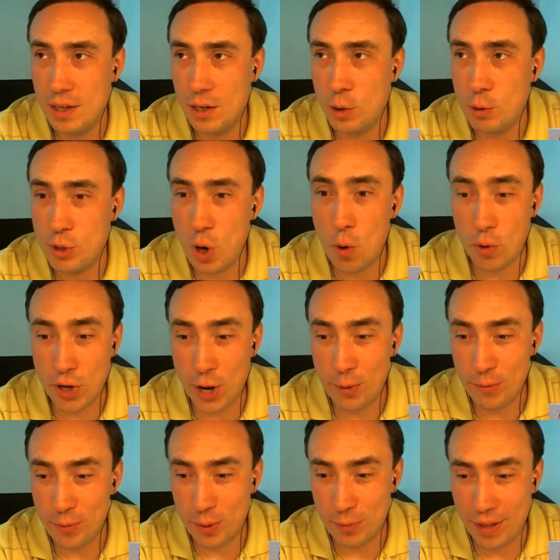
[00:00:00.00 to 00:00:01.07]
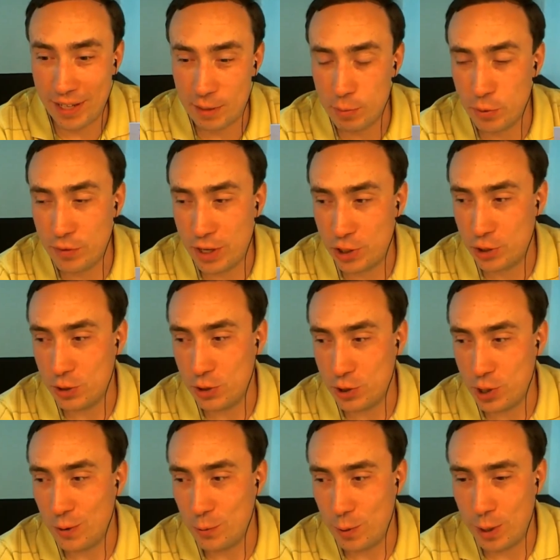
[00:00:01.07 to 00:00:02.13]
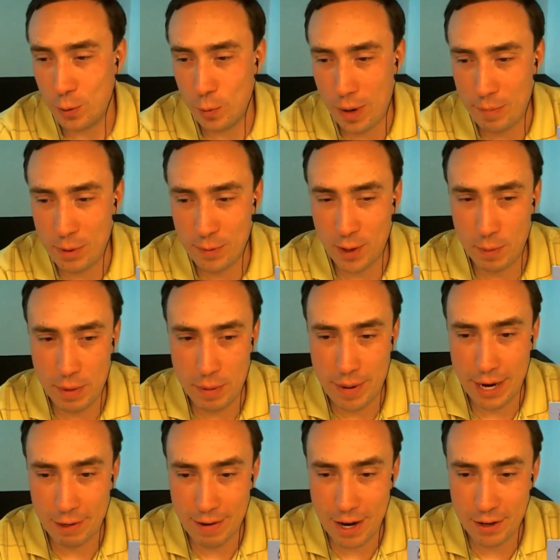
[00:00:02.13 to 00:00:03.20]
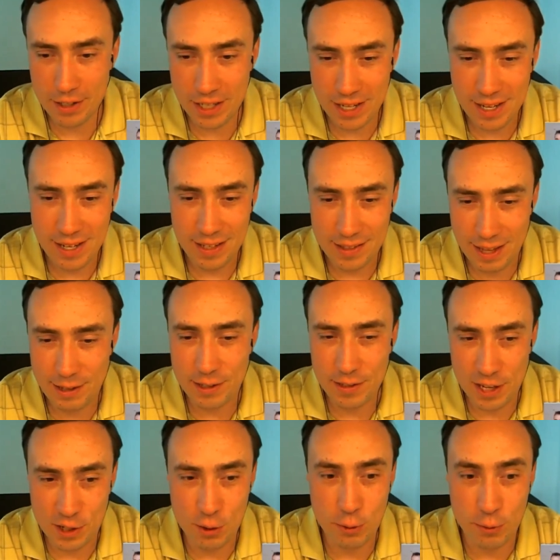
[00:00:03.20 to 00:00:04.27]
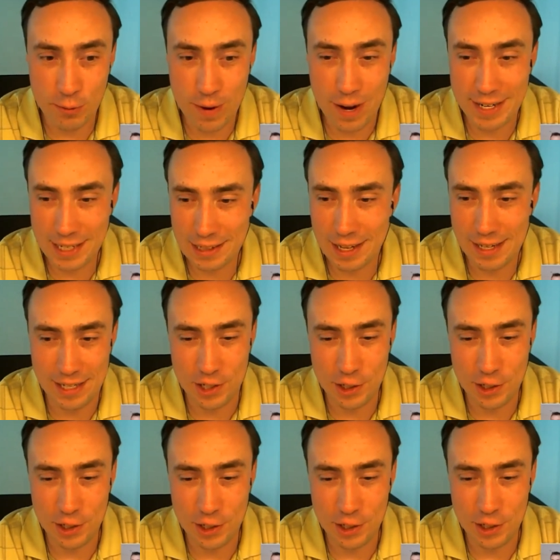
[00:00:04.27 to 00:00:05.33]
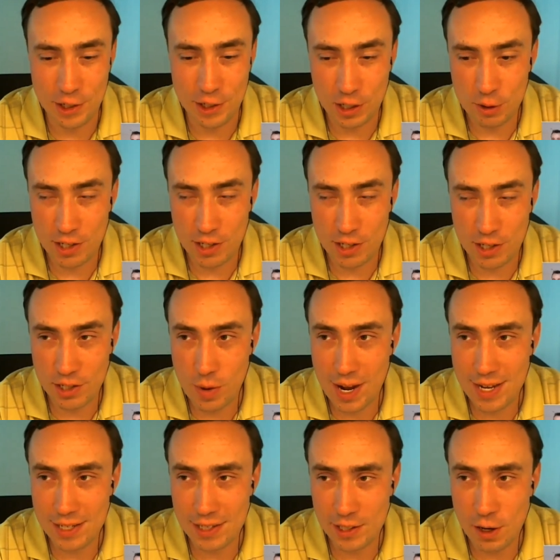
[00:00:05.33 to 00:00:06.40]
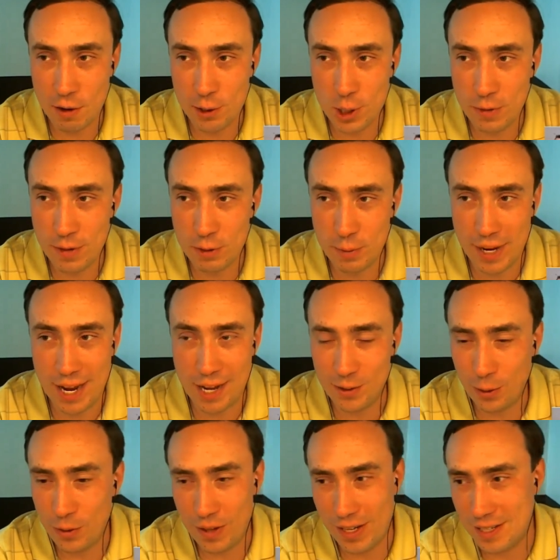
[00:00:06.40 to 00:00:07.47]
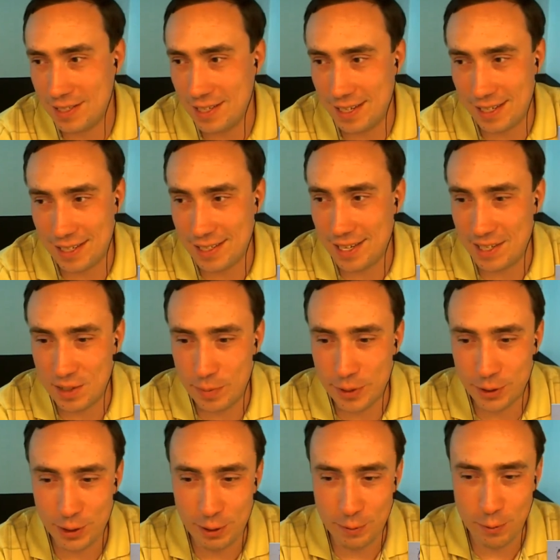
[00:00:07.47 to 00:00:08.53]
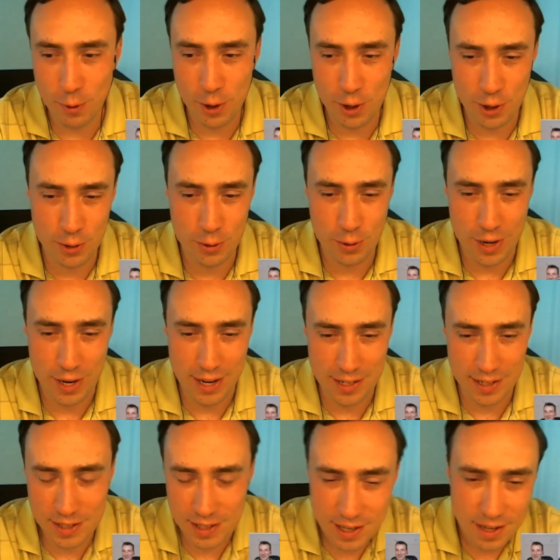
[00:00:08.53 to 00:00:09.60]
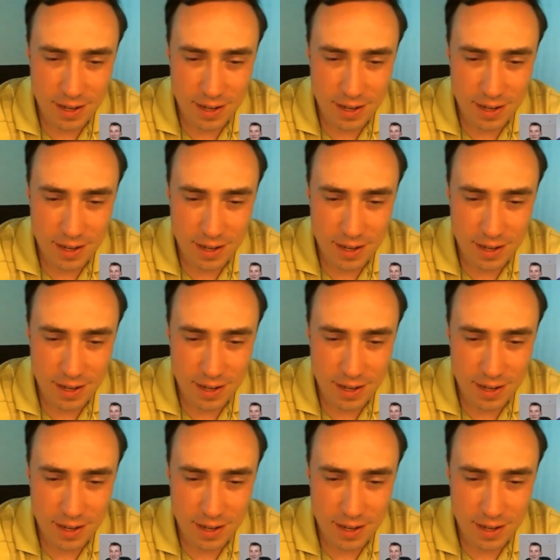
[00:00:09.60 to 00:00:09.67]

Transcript: who don't come from like a professional software web development background, they, they do find it a lot easier to construct U Is and card service. We handle things like accessibility for you and